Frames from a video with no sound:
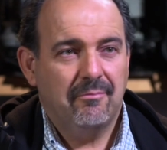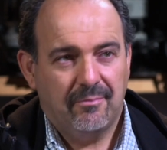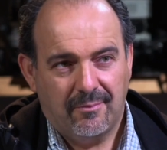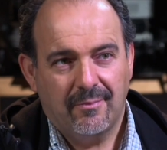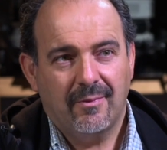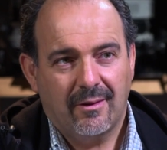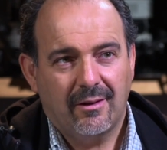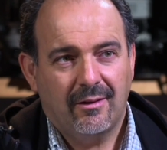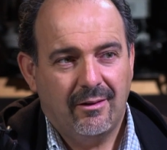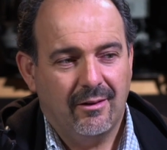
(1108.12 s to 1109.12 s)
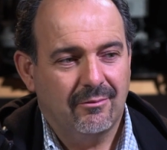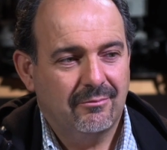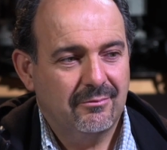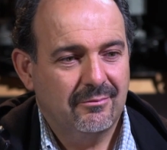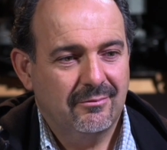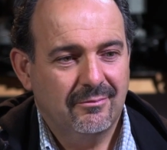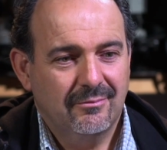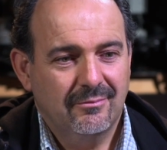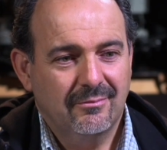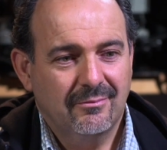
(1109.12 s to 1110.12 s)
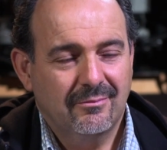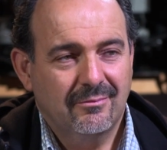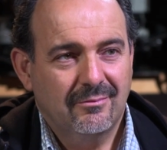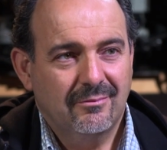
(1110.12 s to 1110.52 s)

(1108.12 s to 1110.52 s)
Not 1080, and it's great, no problems. Just go into the